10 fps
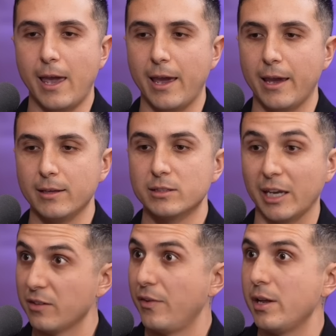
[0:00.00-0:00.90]
and
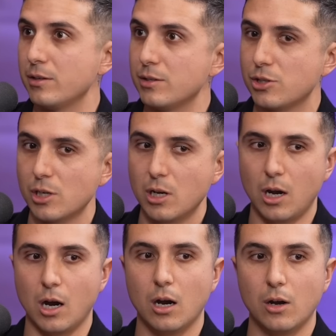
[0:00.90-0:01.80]
take advantage
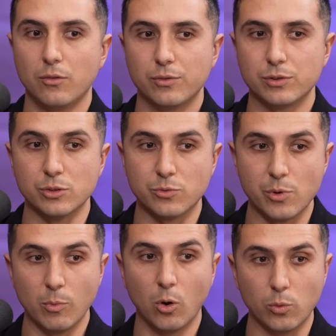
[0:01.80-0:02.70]
of the
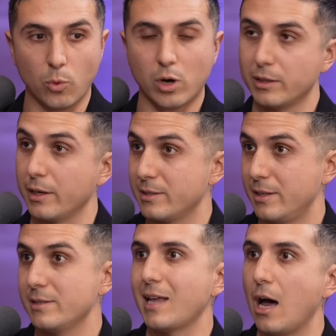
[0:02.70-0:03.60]
remote work that
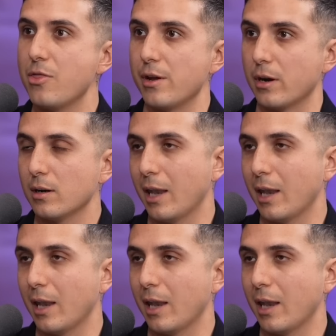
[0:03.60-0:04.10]
exists out there,